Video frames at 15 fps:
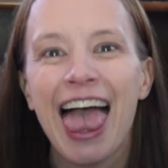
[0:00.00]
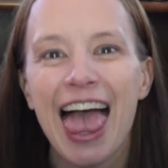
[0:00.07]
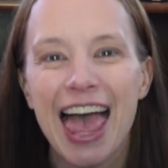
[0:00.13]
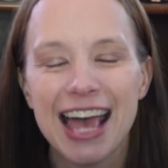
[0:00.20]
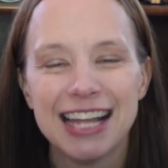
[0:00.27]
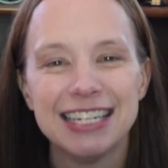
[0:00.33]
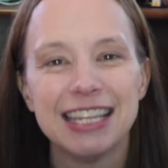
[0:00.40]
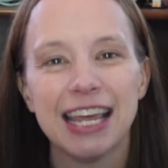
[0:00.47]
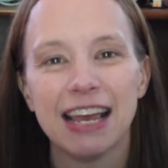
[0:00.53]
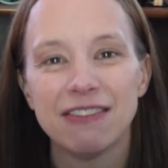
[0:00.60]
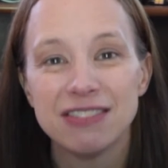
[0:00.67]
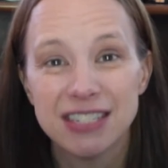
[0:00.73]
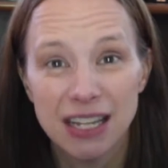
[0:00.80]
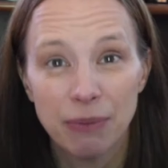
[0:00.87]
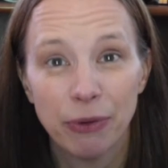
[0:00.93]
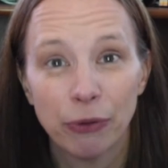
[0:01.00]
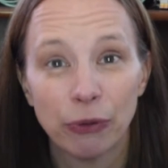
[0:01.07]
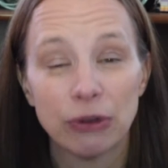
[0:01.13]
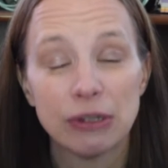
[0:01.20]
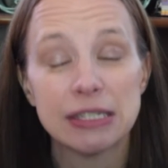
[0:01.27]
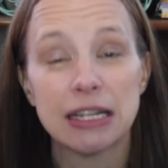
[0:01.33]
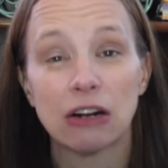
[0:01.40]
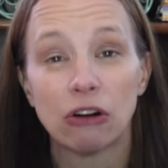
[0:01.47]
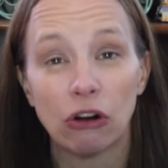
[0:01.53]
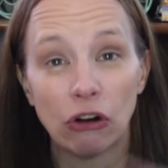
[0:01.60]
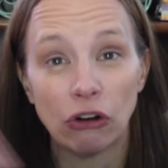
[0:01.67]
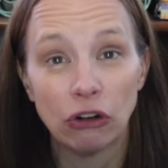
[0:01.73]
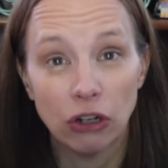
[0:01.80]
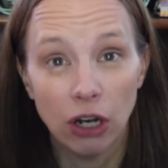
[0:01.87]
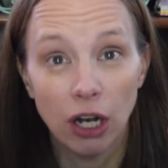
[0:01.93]
And they have cinnamon rolls that
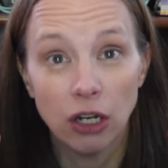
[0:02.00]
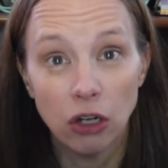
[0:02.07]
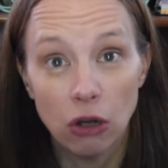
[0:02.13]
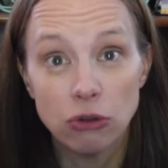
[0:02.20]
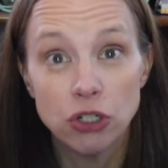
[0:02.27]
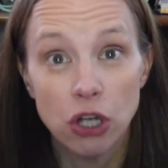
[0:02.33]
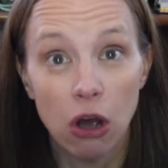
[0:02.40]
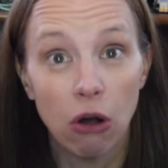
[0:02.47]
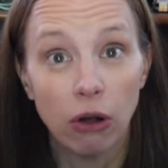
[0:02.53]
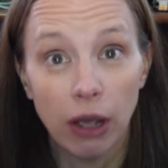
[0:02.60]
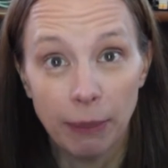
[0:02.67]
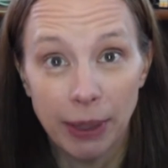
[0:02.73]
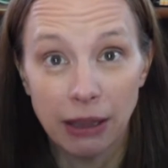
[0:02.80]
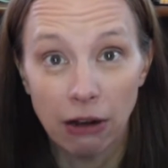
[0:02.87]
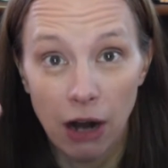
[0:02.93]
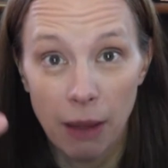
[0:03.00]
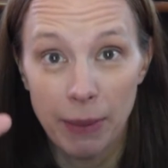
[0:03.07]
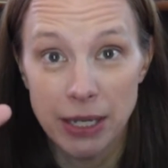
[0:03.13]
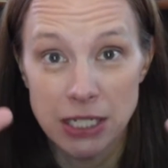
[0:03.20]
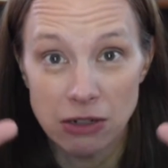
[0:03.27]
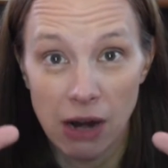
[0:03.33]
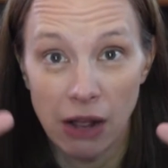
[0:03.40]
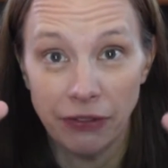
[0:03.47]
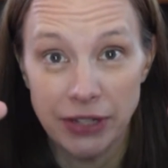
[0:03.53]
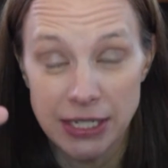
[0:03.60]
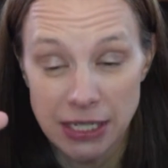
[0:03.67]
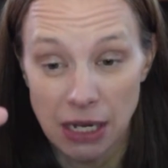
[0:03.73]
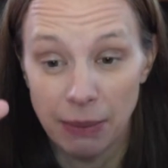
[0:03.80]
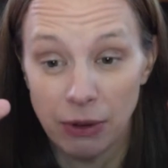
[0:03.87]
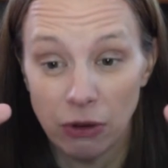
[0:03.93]
are no joke. I mean, they're not messing around with these
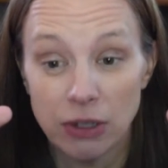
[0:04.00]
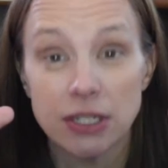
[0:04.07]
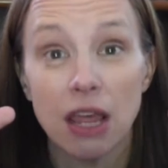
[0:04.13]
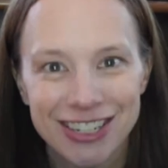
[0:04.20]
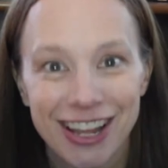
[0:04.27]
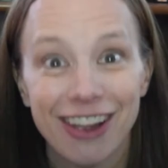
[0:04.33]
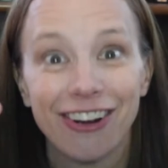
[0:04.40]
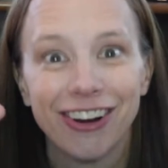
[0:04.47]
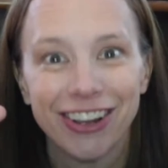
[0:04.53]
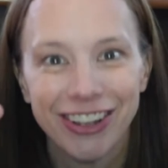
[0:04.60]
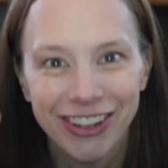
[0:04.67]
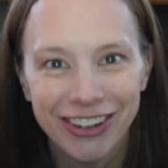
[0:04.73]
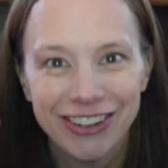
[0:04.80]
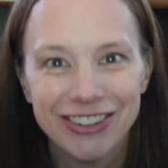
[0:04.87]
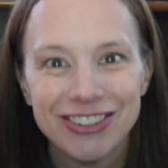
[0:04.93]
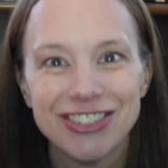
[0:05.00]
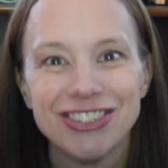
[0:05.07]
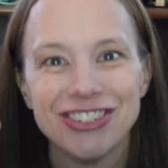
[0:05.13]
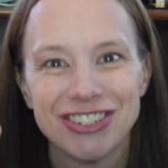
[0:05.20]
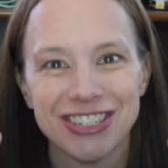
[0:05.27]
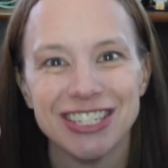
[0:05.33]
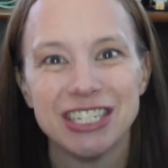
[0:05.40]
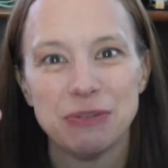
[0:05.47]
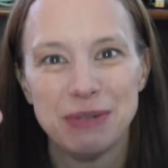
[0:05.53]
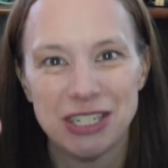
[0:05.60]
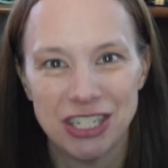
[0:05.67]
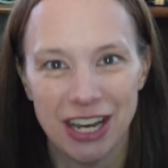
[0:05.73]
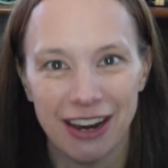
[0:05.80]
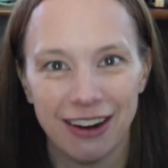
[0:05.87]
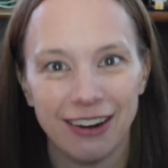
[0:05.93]
cinnamon rolls. They are huge, usually to be
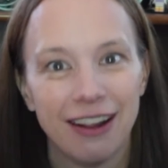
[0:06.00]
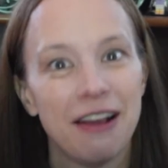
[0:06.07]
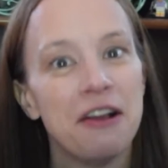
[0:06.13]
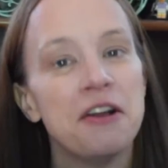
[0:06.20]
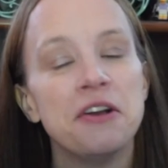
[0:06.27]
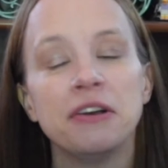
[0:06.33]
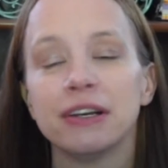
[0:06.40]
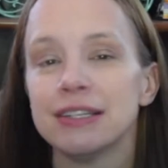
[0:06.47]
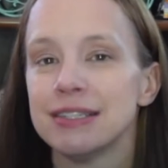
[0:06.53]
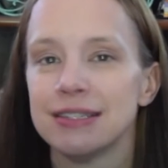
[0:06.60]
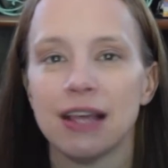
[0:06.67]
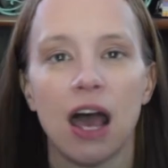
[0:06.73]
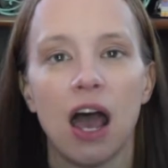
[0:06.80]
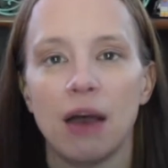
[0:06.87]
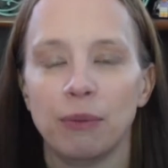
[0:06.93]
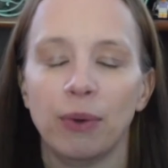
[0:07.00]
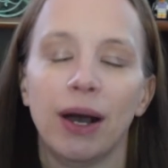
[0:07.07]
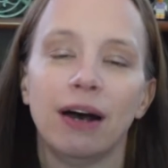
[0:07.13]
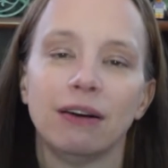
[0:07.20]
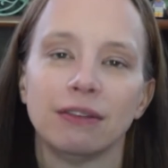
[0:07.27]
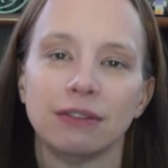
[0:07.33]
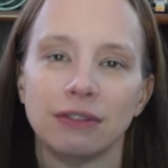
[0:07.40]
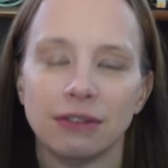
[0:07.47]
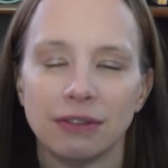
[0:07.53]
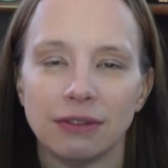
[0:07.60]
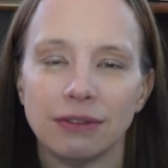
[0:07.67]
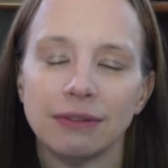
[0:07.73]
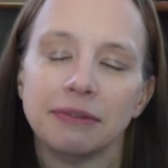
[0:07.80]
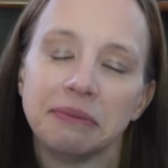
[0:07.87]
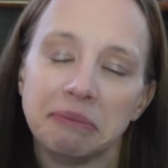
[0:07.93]
shared. Because, well,
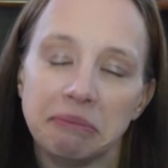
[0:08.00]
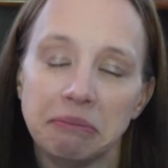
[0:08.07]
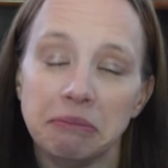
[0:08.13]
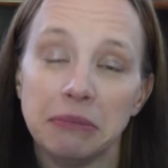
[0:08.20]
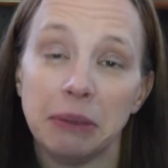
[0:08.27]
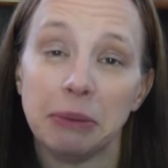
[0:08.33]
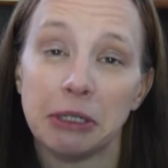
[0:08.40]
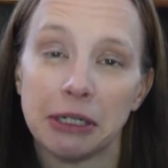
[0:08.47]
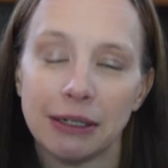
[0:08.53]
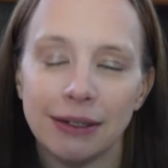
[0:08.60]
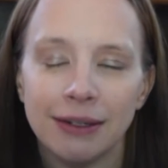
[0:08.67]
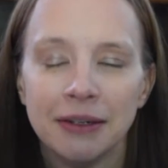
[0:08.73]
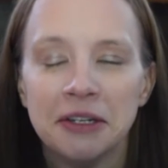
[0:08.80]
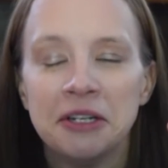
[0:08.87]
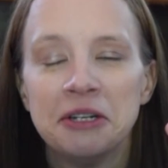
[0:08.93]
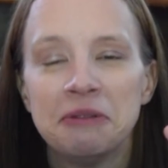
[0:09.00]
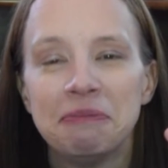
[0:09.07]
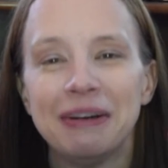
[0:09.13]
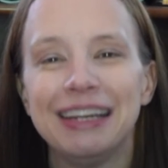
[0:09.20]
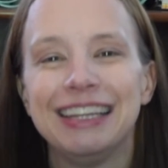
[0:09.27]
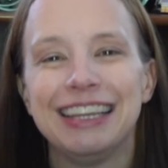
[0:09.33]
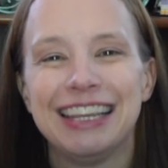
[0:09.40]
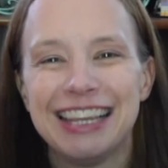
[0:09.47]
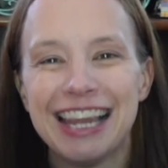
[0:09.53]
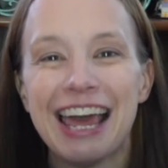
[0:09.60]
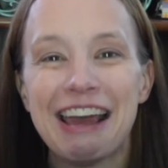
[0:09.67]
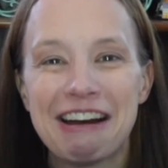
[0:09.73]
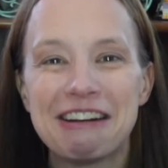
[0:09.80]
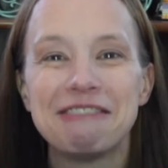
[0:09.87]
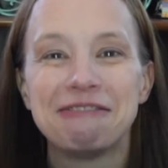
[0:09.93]
maybe not. But they
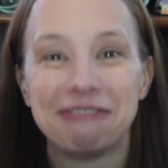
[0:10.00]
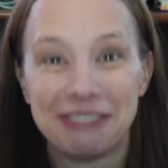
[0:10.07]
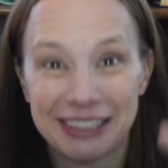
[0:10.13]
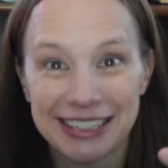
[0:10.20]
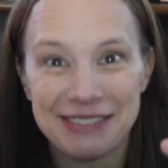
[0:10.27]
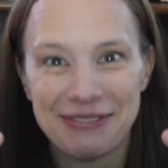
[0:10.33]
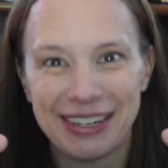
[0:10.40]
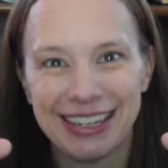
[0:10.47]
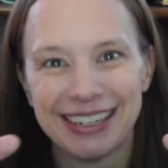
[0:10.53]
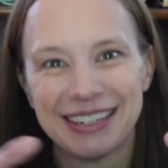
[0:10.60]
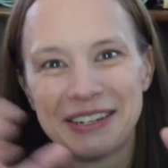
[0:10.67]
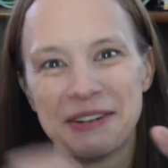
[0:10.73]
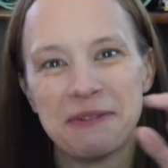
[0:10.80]
are really big.